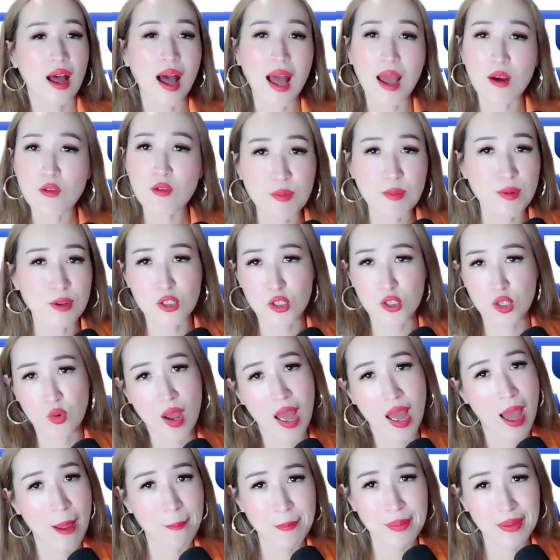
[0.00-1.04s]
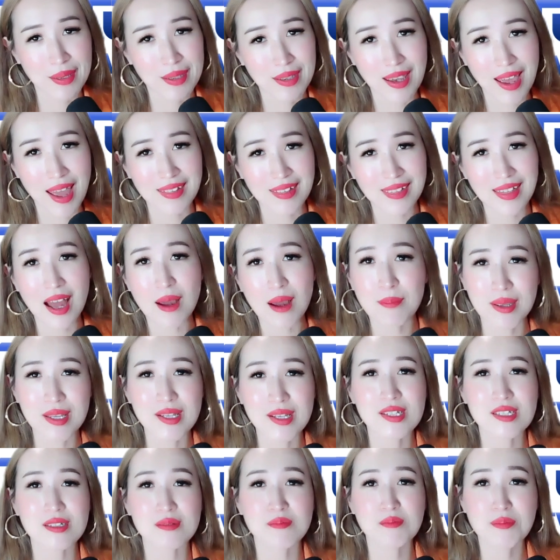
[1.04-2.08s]
I will be so happy. And that
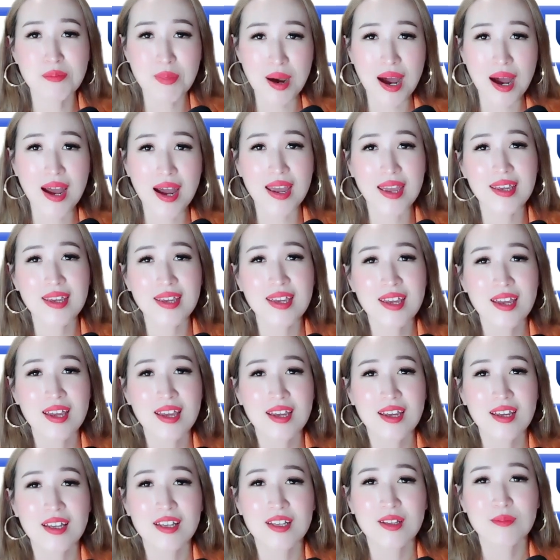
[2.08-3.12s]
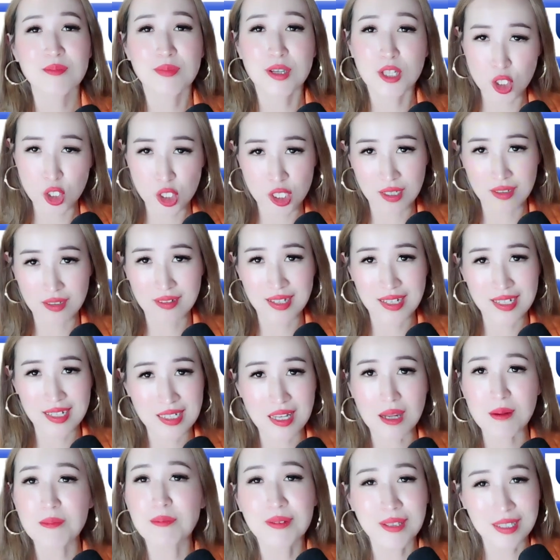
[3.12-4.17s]
means my mission is
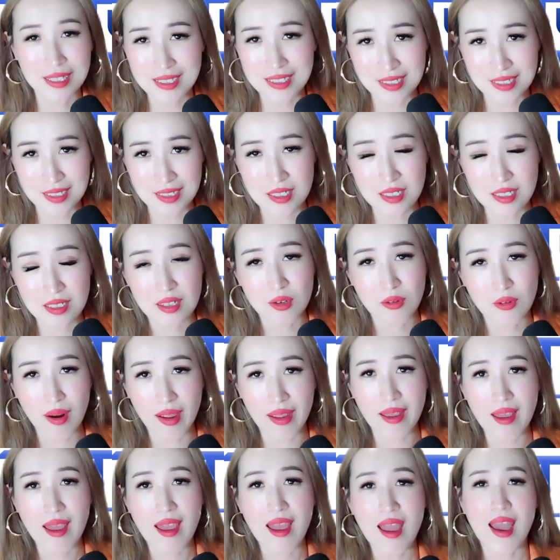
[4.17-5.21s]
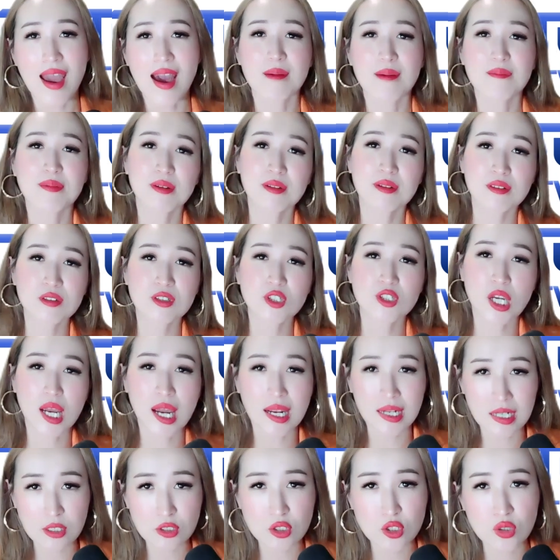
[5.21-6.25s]
completed, right? I've been
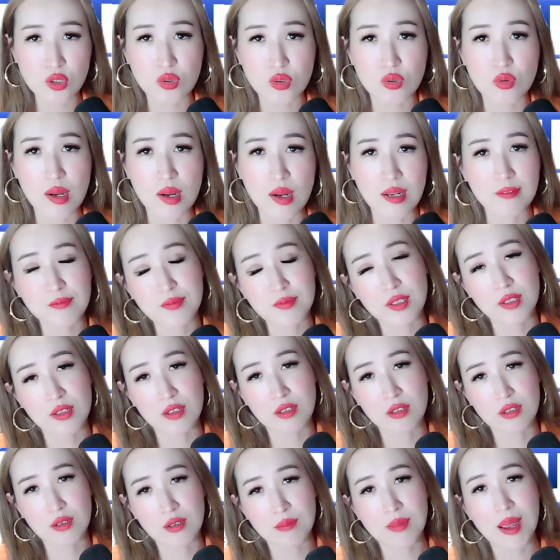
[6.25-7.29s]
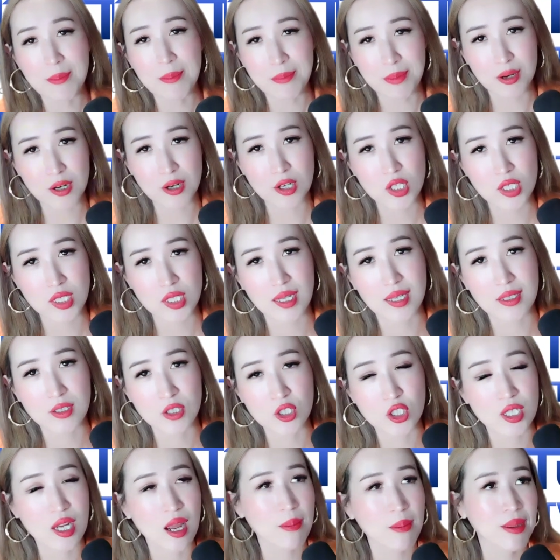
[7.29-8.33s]
chatting to one of the members in
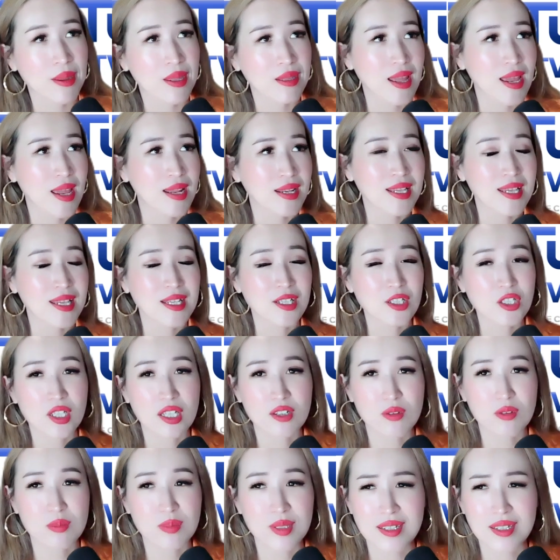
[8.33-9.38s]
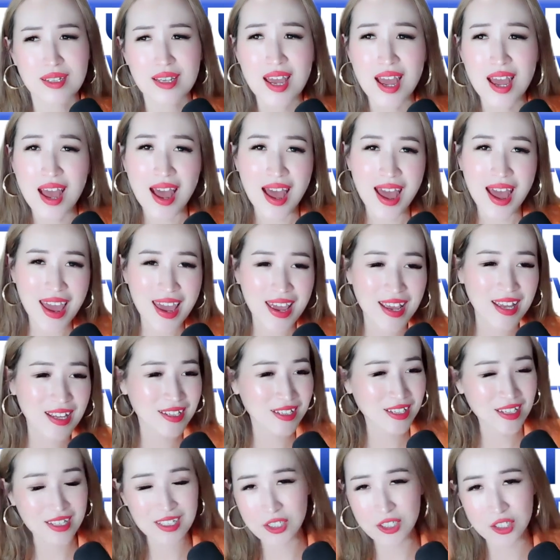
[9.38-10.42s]
Shaman and he shared with me, hey,
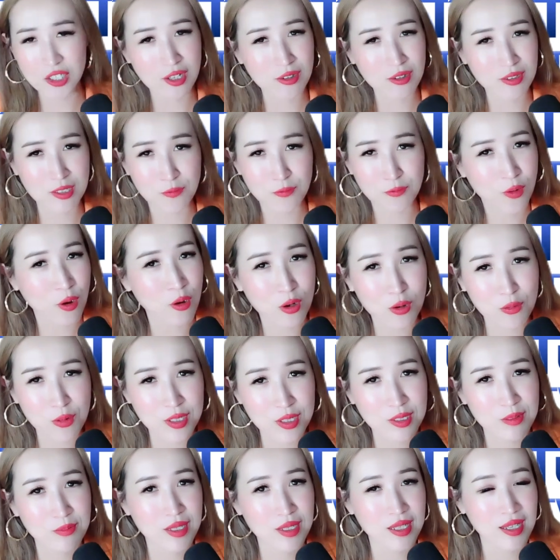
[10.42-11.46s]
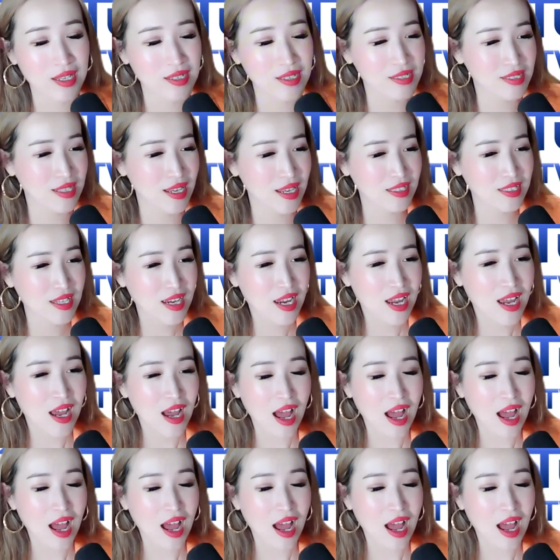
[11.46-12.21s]
he shared a photo with me and said,